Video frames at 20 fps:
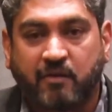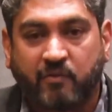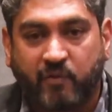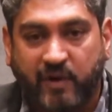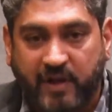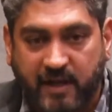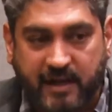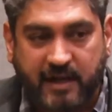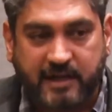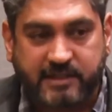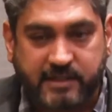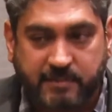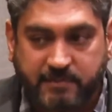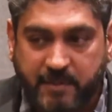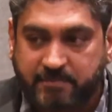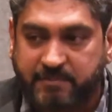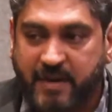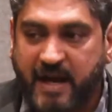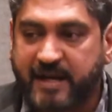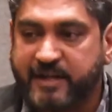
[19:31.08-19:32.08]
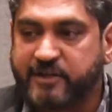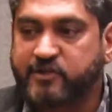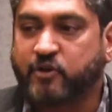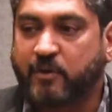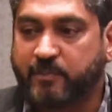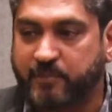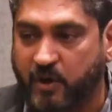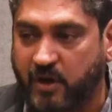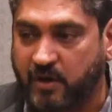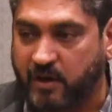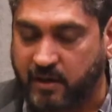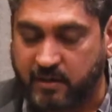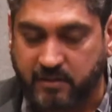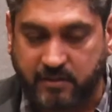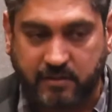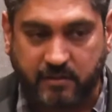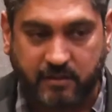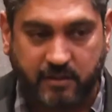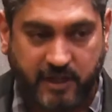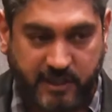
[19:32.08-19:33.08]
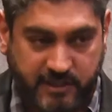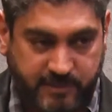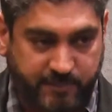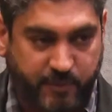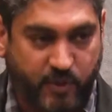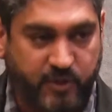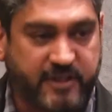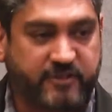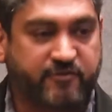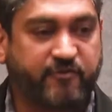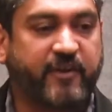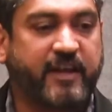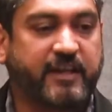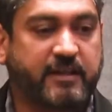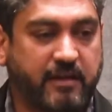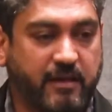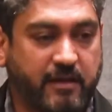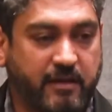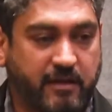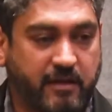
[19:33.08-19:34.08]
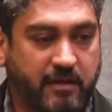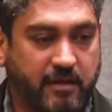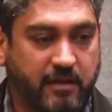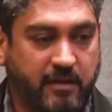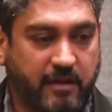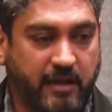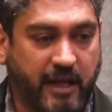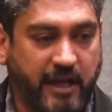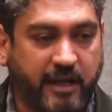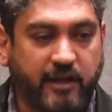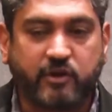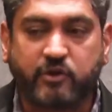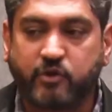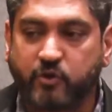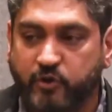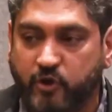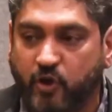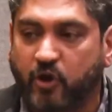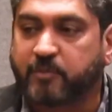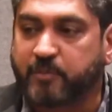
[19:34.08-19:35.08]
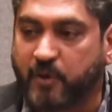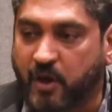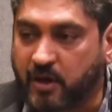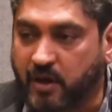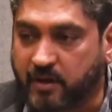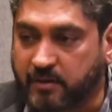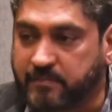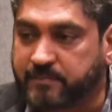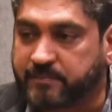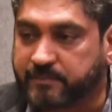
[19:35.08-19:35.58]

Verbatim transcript: When a customer buys your product, he's put his faith into your product.